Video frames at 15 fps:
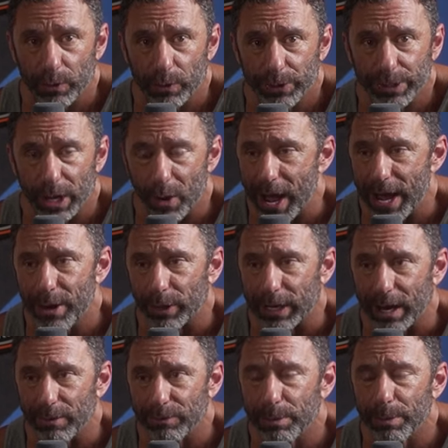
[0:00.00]
So I don't
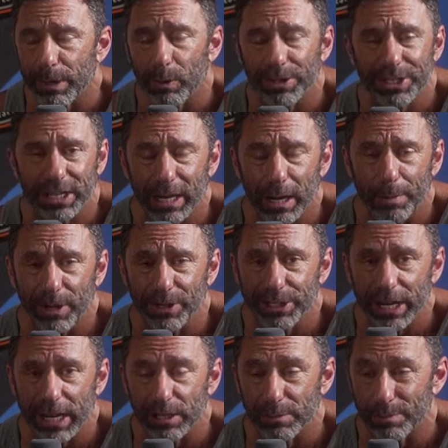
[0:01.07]
care. If somebody wants to get up on
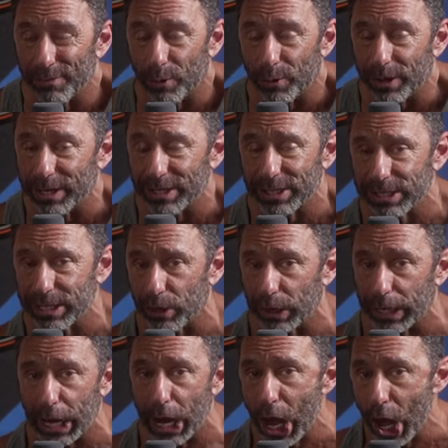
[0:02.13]
stage before they're
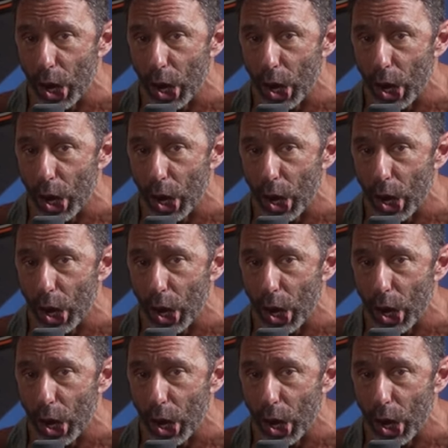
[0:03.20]
necessarily